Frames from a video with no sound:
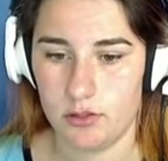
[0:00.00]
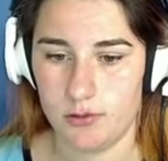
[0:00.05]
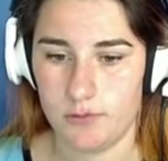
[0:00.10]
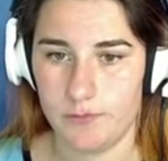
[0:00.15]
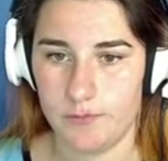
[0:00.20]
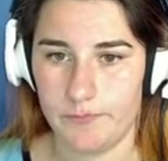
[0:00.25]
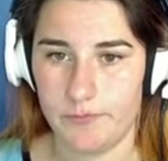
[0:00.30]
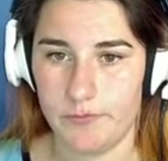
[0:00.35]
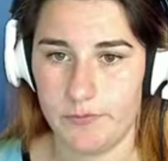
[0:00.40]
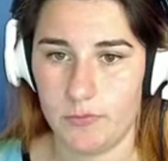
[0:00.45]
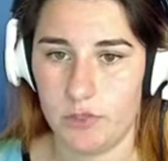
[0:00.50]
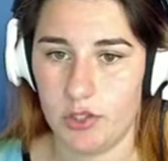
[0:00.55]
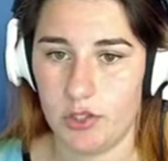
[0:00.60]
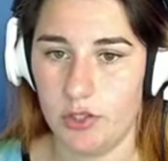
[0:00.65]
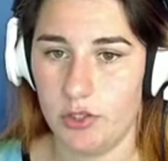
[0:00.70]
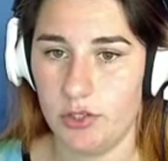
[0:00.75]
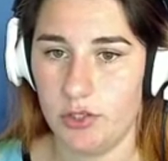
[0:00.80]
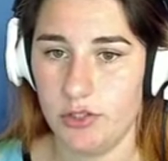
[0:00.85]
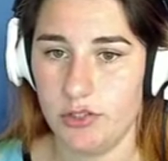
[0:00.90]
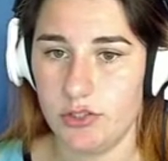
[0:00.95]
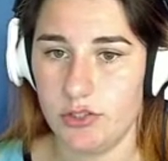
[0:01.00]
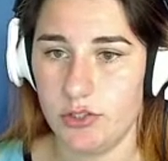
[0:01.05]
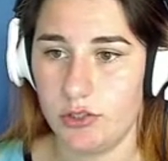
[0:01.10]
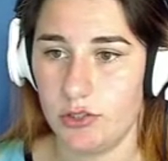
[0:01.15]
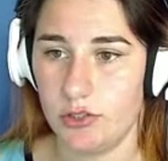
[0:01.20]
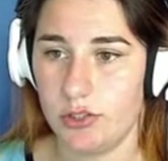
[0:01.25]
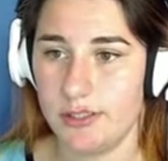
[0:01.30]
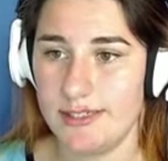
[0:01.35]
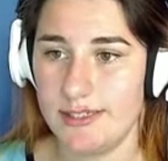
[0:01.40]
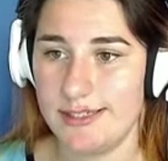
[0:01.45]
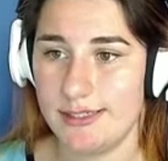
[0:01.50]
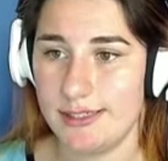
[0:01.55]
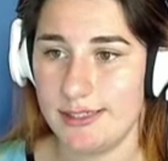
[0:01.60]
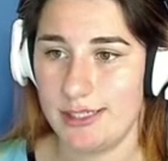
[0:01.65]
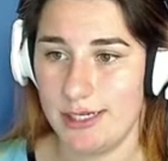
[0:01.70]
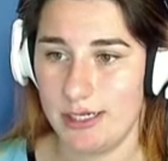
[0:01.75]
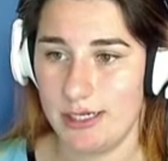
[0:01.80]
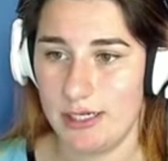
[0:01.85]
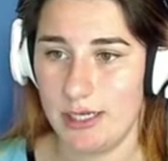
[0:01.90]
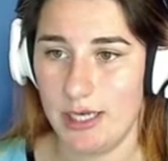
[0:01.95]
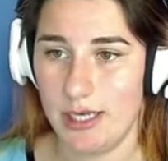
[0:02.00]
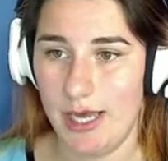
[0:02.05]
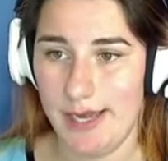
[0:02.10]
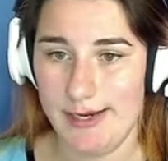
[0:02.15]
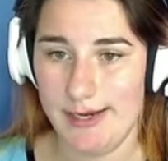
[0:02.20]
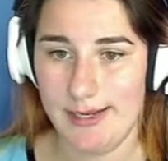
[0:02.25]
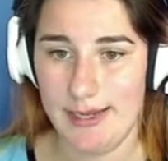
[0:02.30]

Cute. You look stunning, honey.